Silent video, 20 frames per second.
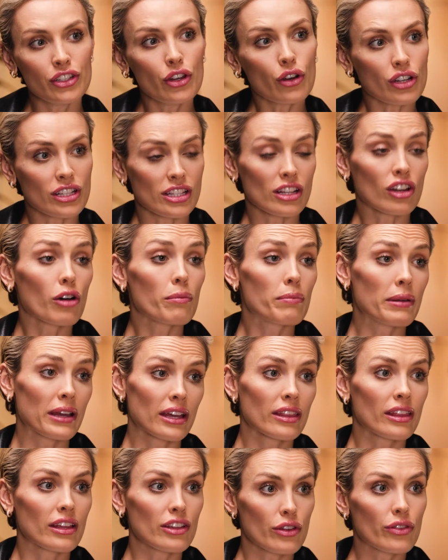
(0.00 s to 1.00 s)
York is a lot
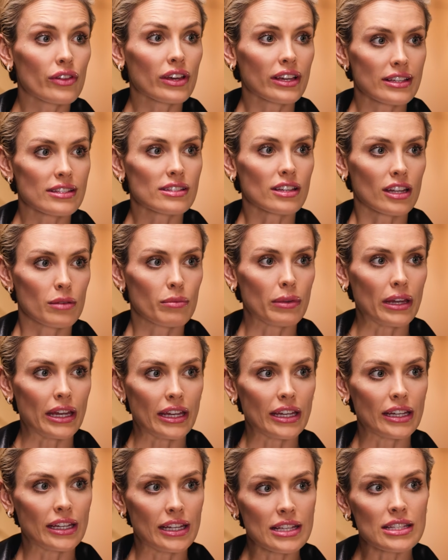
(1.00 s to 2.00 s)
bigger than you think it's going to
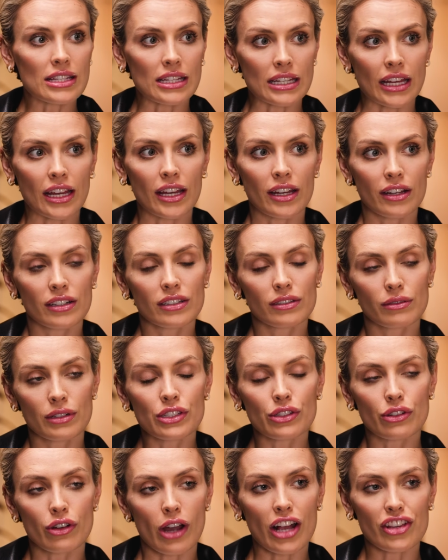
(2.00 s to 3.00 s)
be, isn't it? When
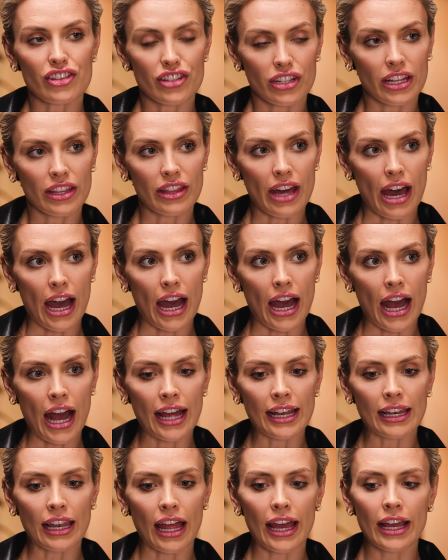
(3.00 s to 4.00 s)
you're actually there.
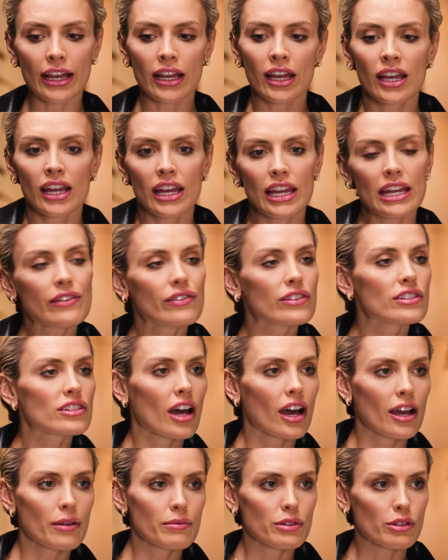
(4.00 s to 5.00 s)
And like even
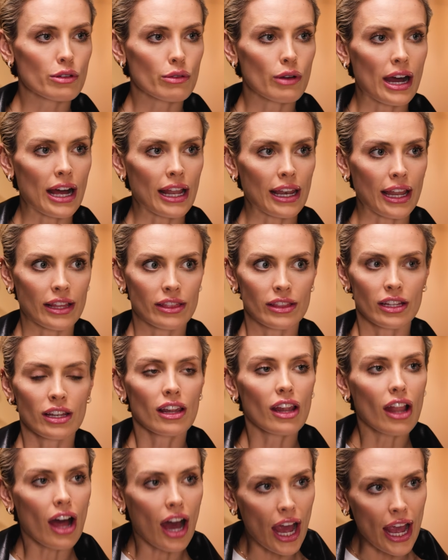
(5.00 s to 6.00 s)
Times Square, like the
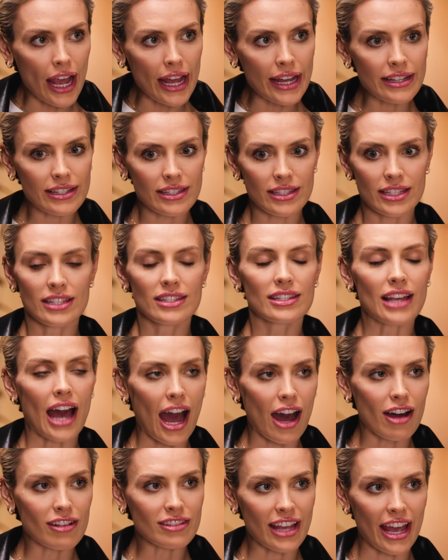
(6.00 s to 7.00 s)
lights, the
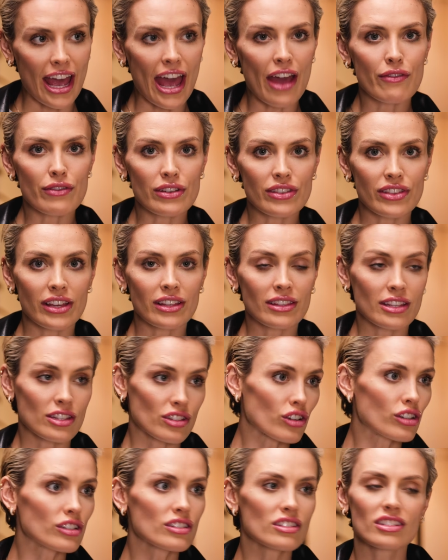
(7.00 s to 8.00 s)
sounds, like everything, there's
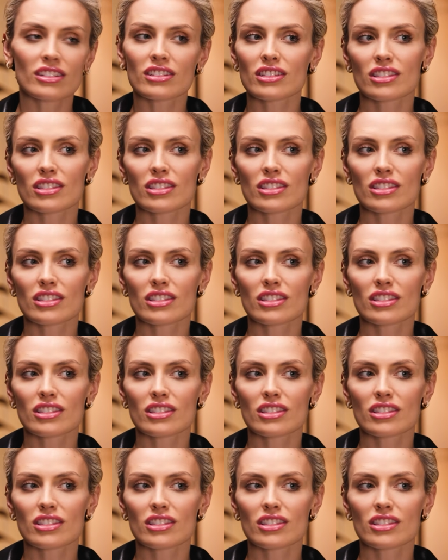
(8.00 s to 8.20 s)
constant